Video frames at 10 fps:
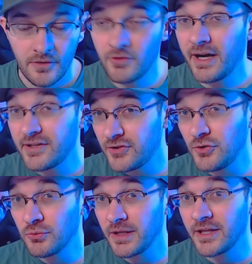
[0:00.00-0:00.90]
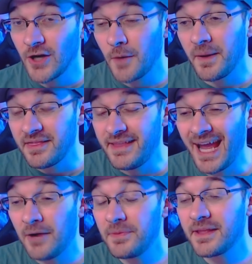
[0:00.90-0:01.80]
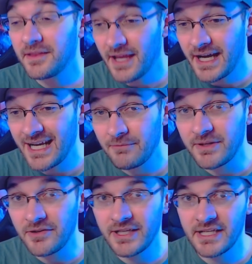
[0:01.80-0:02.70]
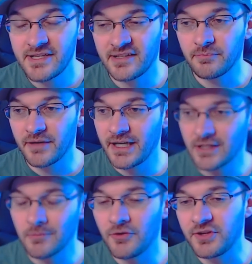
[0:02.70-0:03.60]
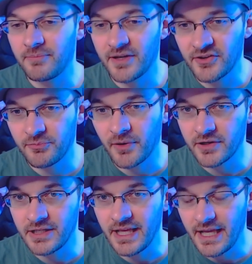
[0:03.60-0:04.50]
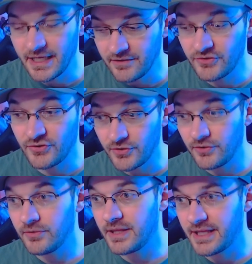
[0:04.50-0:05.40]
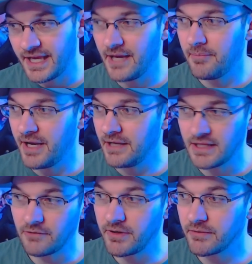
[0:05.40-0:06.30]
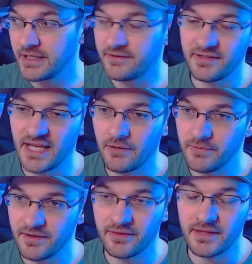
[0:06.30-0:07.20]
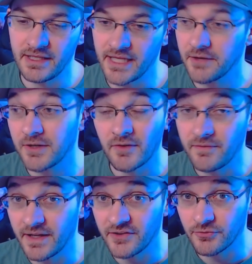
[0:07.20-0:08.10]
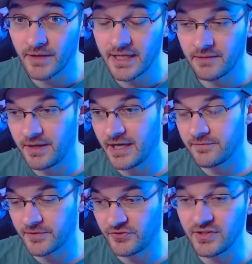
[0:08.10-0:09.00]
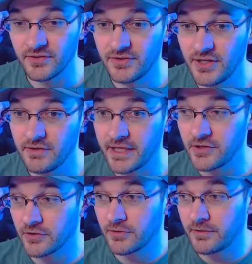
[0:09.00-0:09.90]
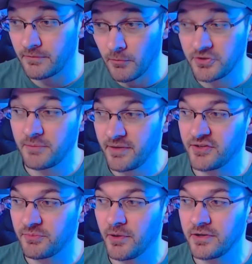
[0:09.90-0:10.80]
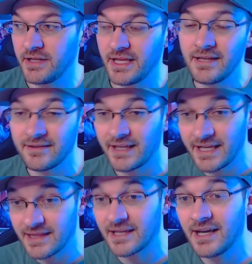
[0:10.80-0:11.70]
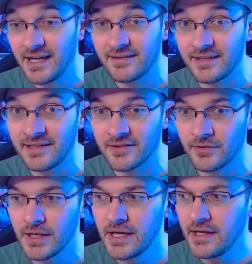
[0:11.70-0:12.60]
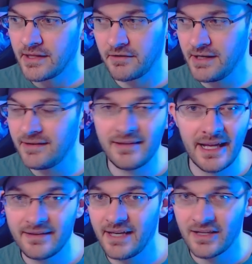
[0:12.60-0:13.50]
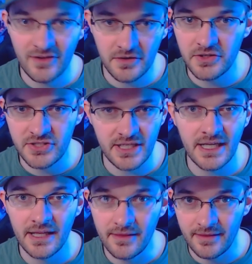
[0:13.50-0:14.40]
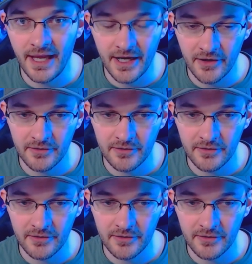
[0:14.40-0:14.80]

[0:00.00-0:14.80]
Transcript: Though I do really hope down the line we do get a chance to bring in our multiplayer Spartan into the campaign. Like, we already see that with the narrative events, right, that we had for Season 2, that your multiplayer Spartan is in the cutscene. So there is that technology there